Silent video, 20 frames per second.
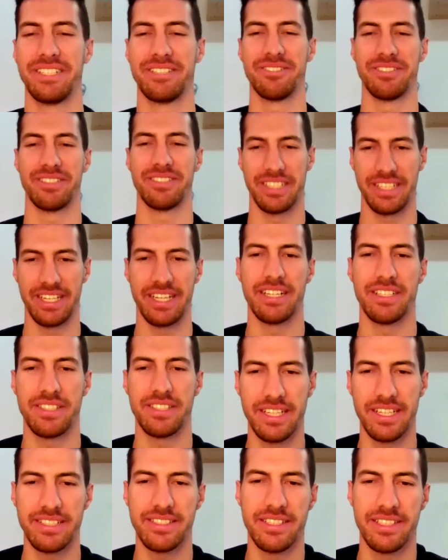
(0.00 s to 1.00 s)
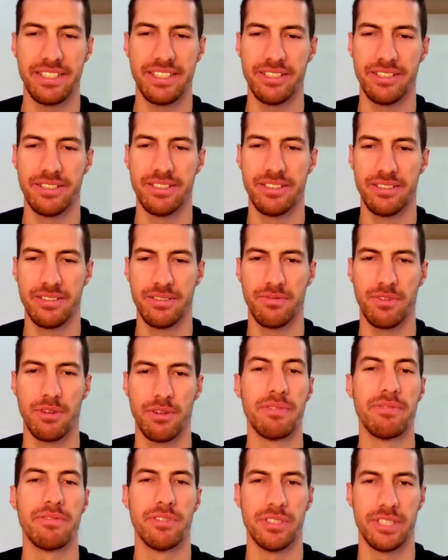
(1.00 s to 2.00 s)
Interesting. Yeah. It's nice to hear
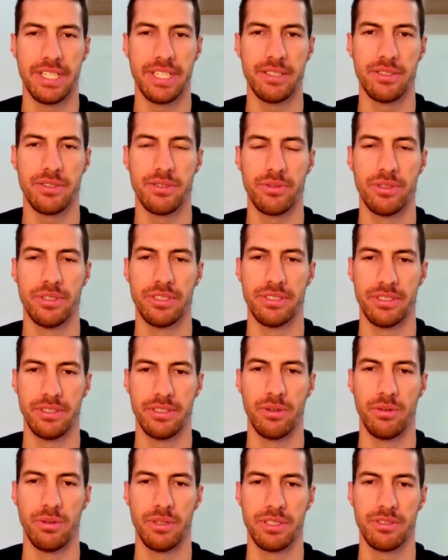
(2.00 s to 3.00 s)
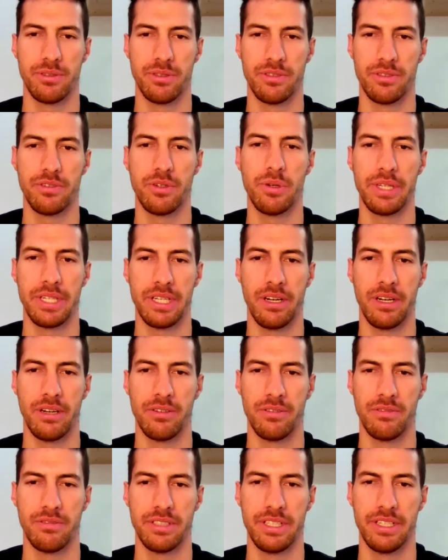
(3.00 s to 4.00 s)
from a firsthand source, you know, what's sort of going
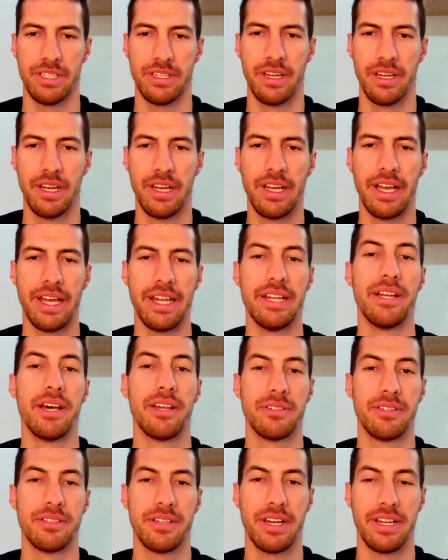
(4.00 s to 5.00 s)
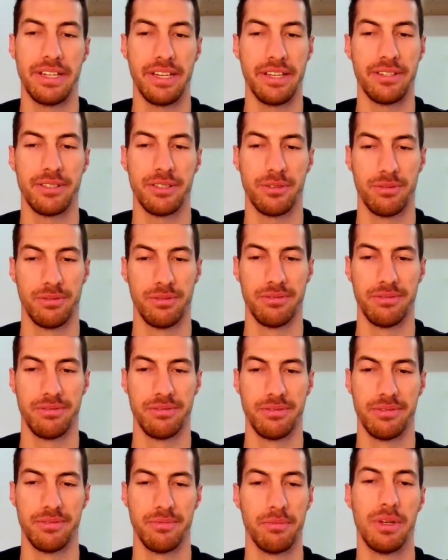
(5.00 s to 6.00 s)
on over there. And another
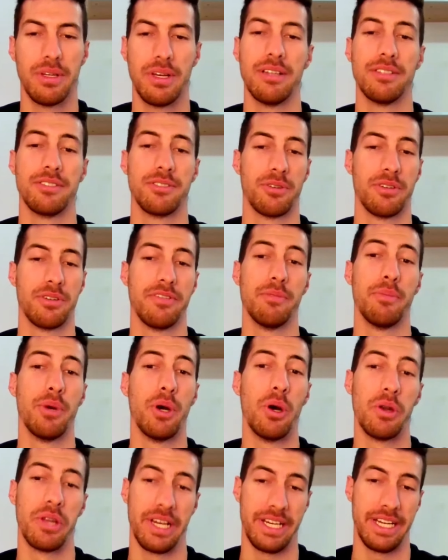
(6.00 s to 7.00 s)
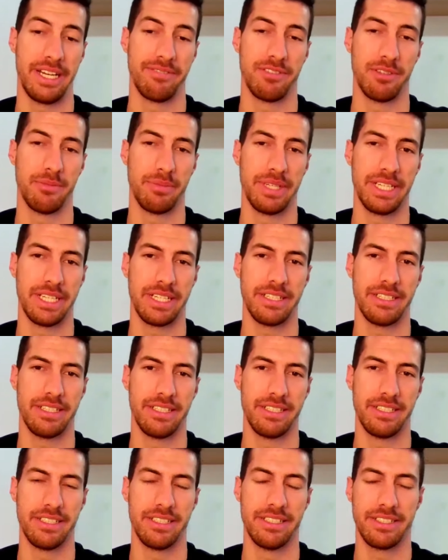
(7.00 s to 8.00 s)
sort of a bone I have to pick
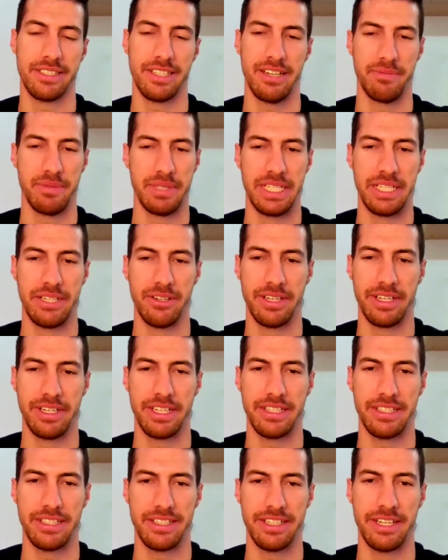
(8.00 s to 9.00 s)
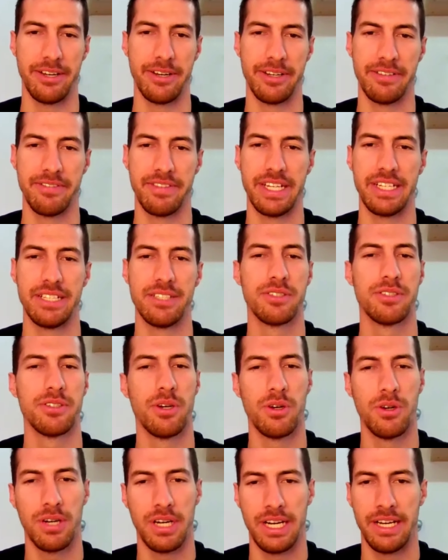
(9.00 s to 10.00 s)
is I've been hearing the narrative that it's
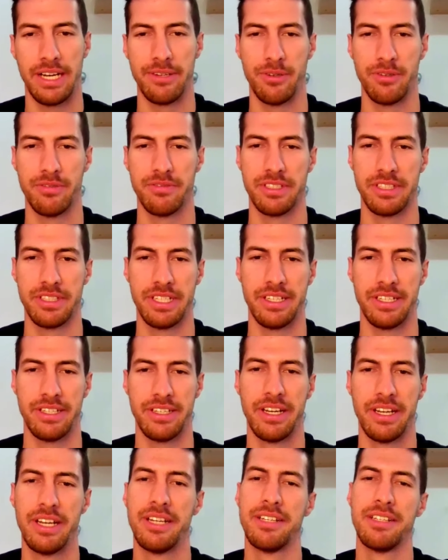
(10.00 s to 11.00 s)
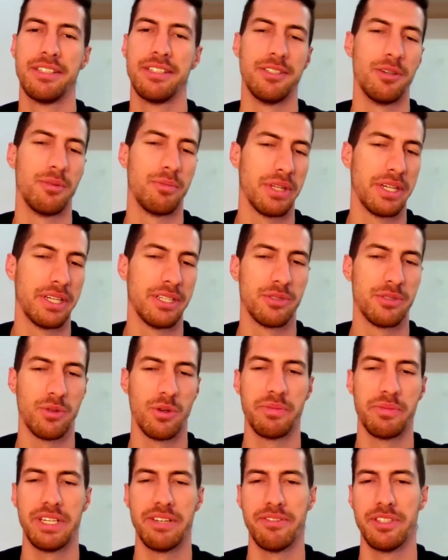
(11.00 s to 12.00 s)
so hot over there, you know, players
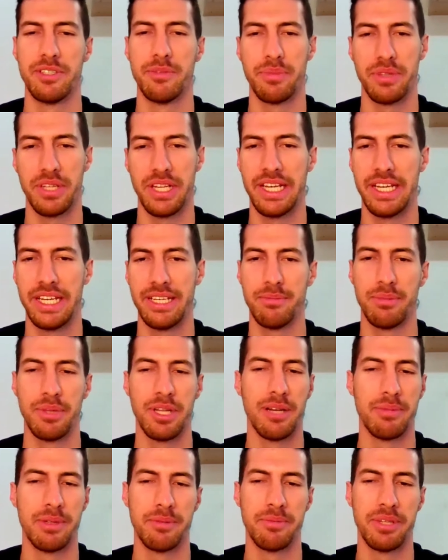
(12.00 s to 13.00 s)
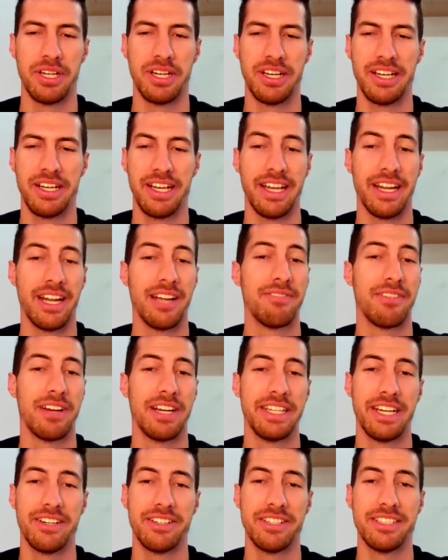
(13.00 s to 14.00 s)
won't be able to play, blah, blah, blah. And I
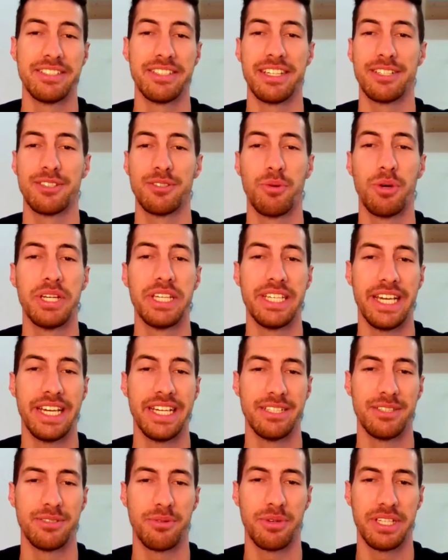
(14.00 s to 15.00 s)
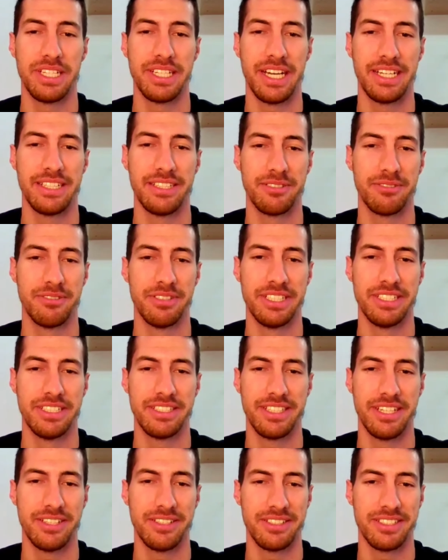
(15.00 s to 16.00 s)
find out it's like 28, 29 degrees
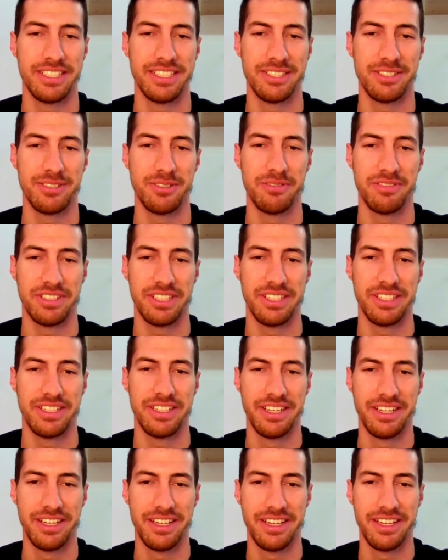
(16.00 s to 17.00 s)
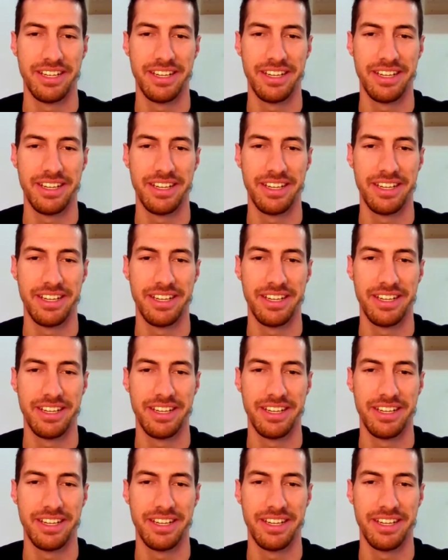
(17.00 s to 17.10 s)
Celsius over there.